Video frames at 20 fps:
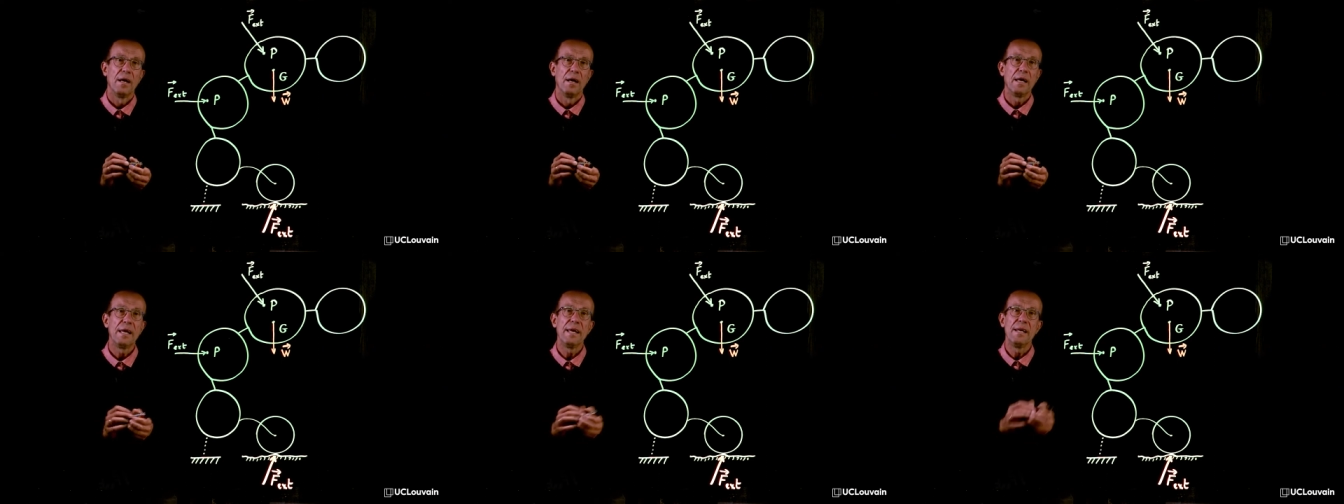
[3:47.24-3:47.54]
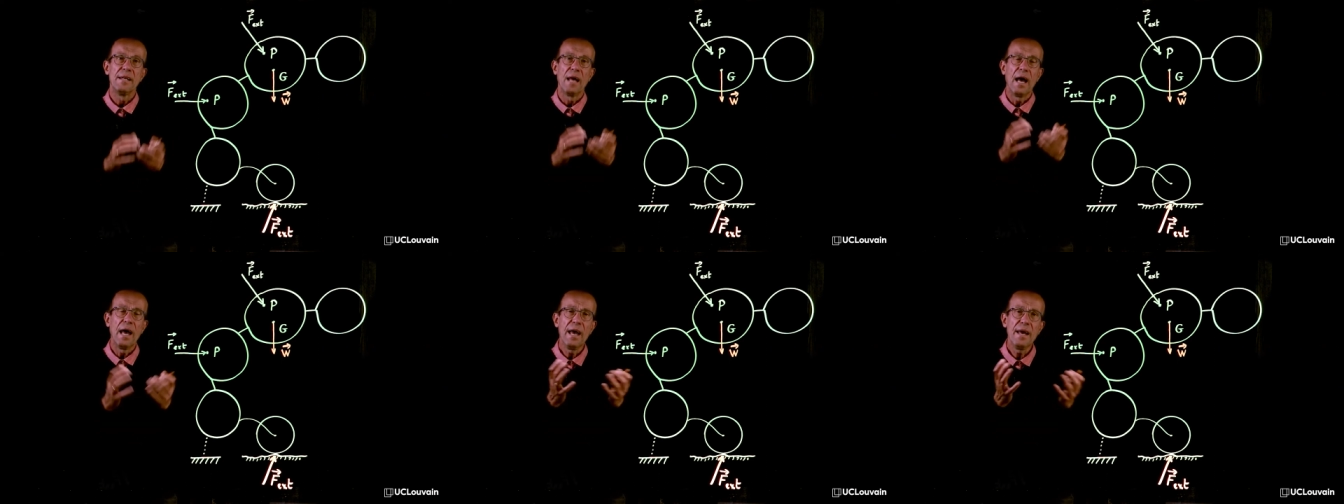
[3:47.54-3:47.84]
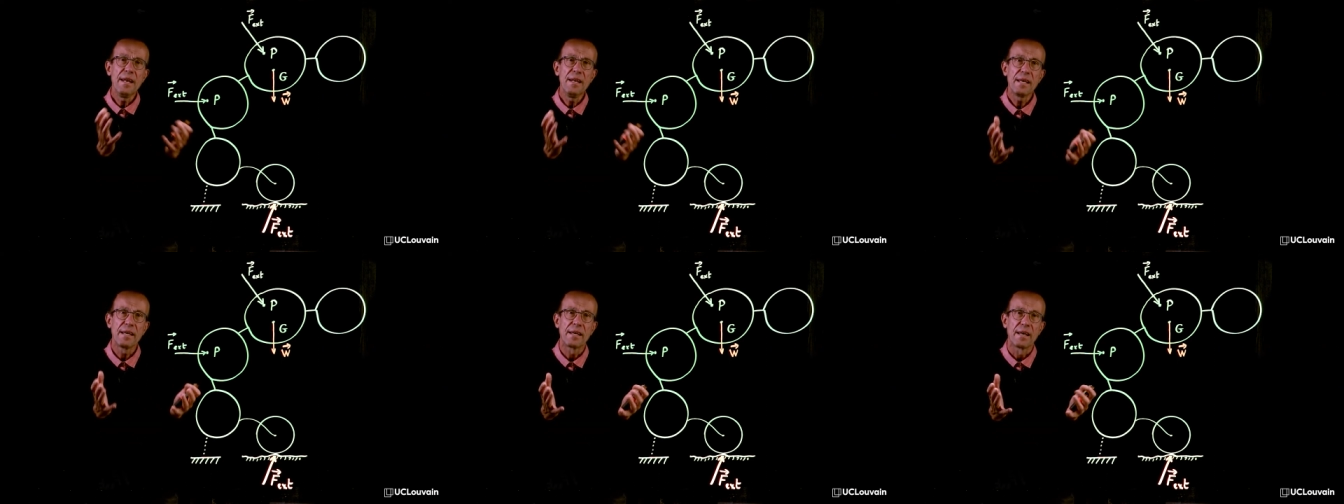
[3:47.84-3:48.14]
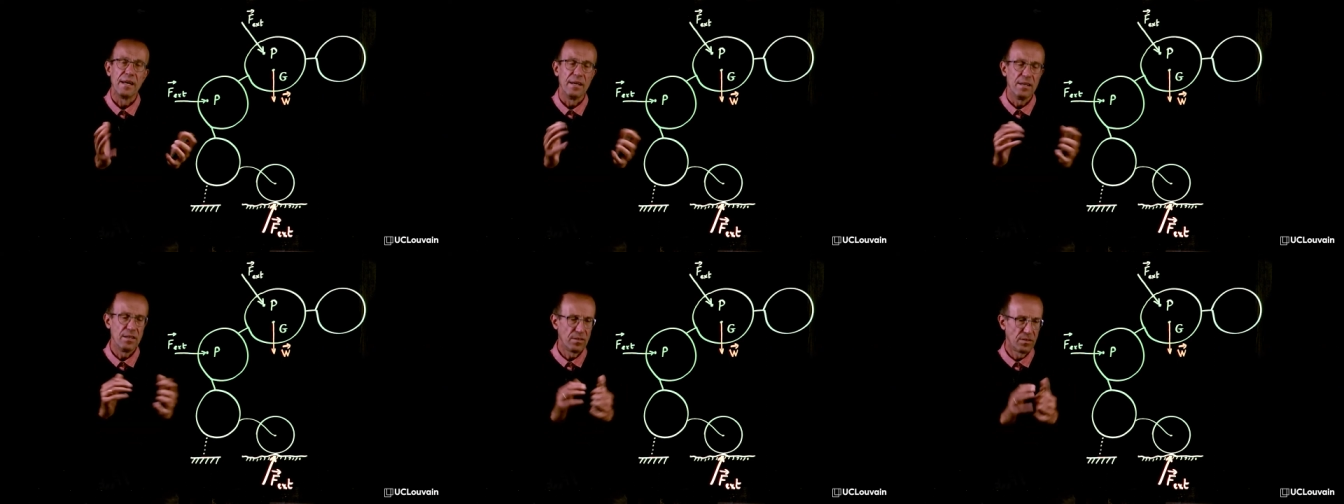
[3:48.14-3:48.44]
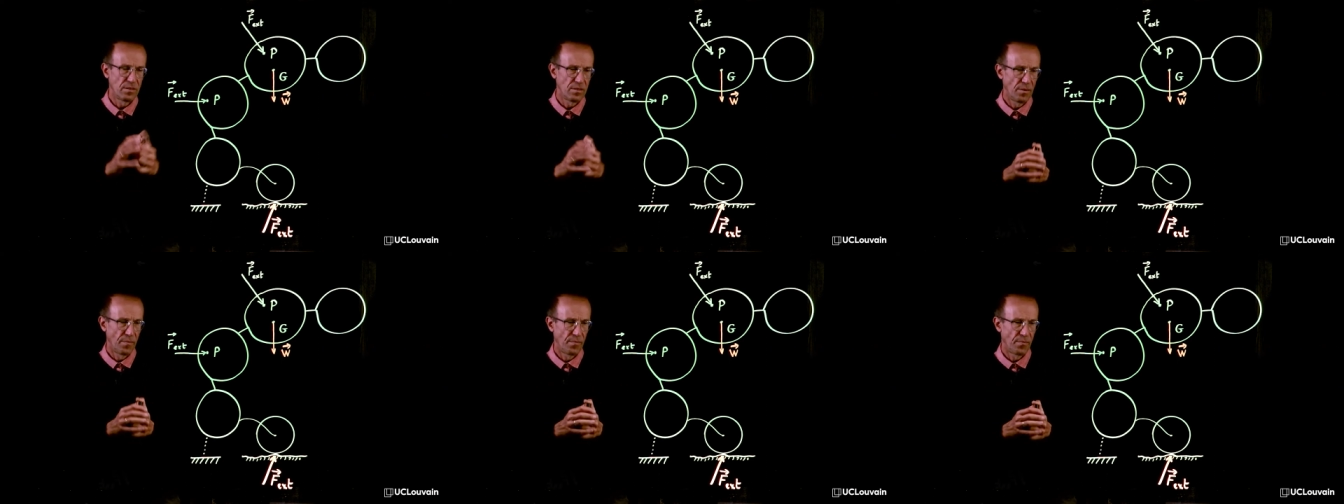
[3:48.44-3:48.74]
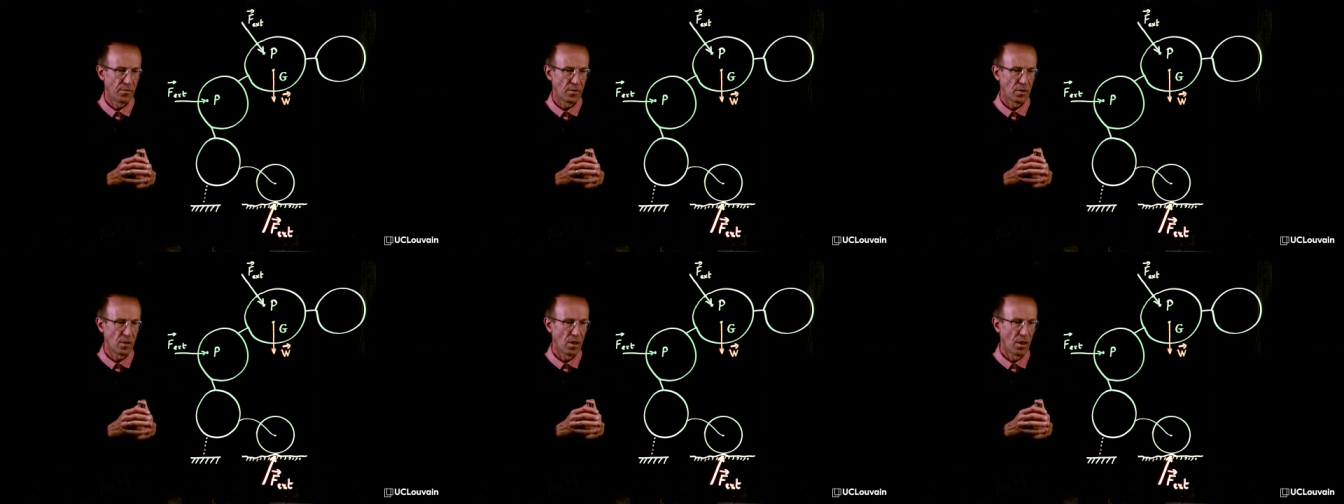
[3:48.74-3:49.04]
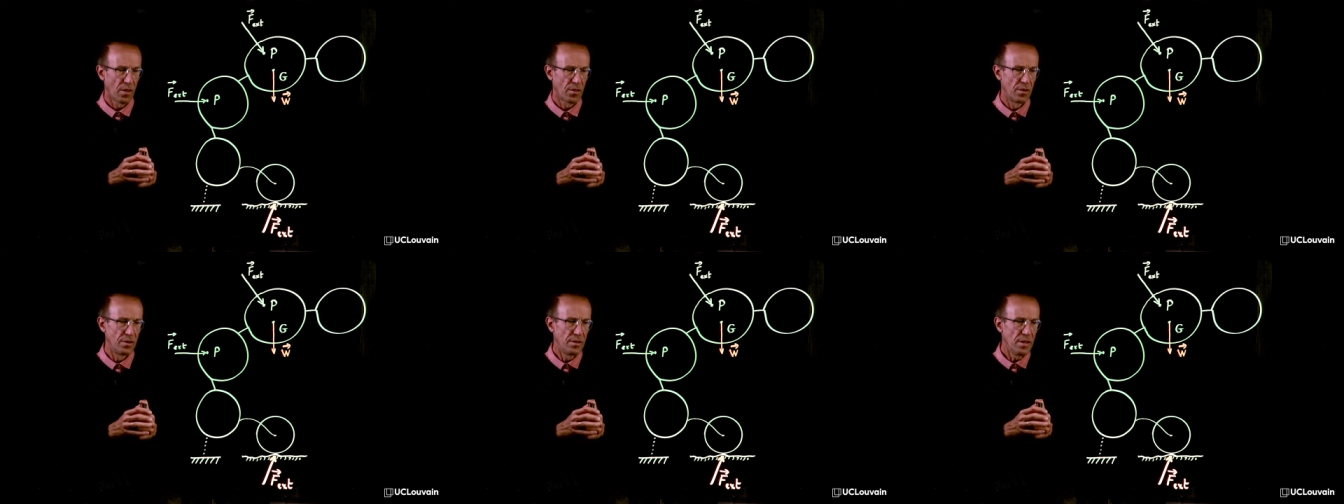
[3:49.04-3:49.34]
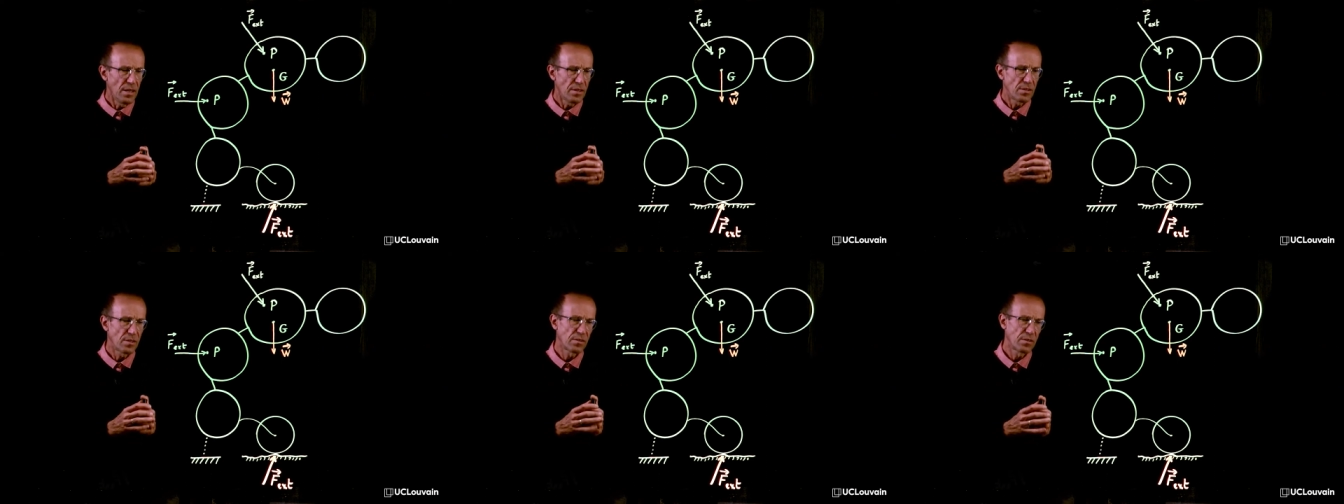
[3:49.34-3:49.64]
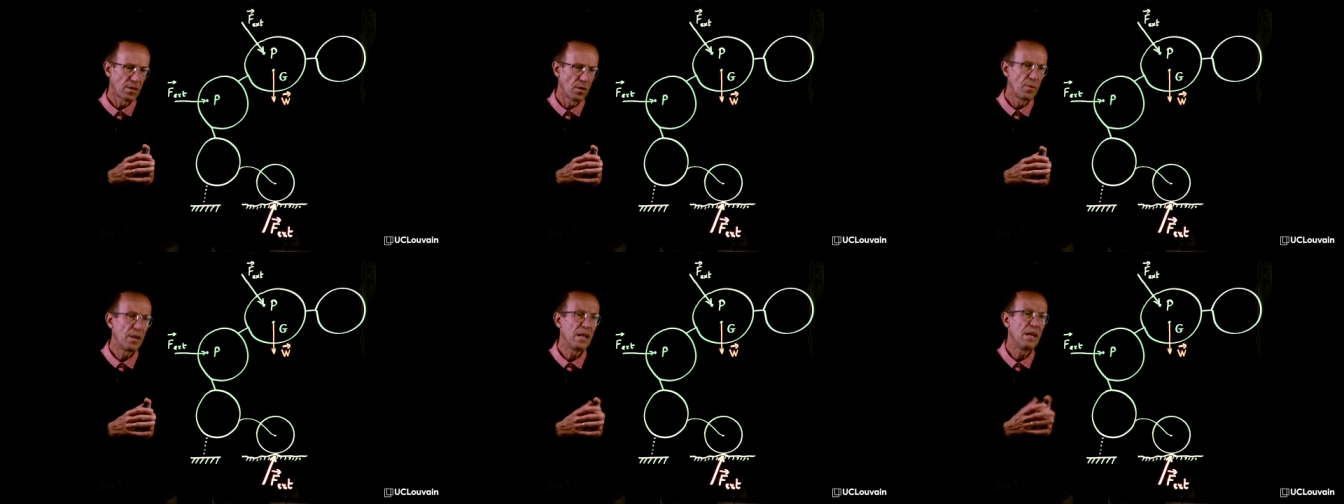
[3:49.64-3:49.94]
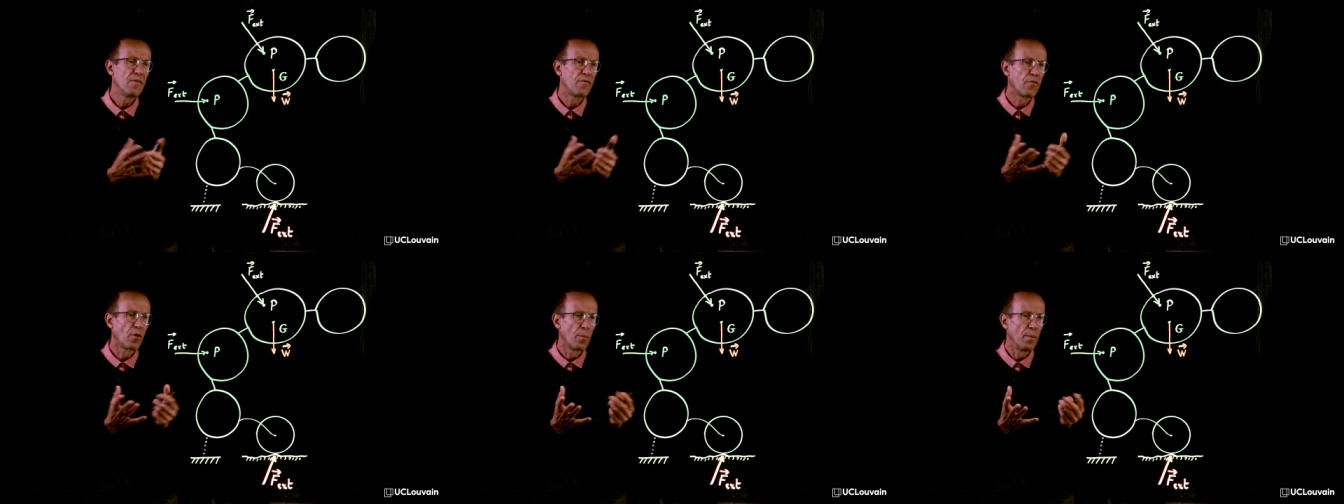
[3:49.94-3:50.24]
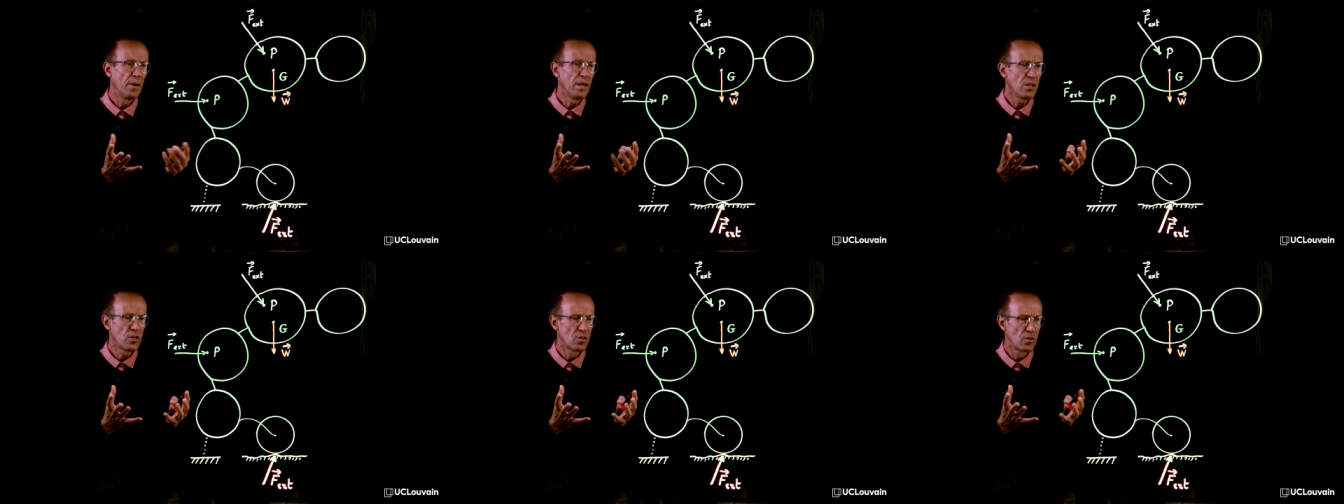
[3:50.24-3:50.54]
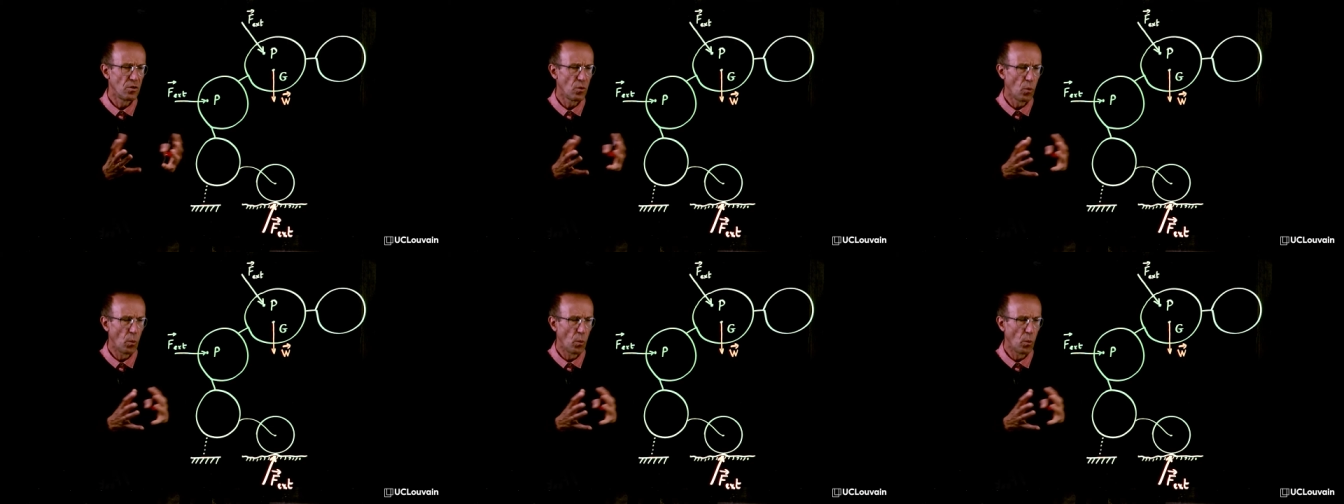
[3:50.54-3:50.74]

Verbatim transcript: In any case, the necessary information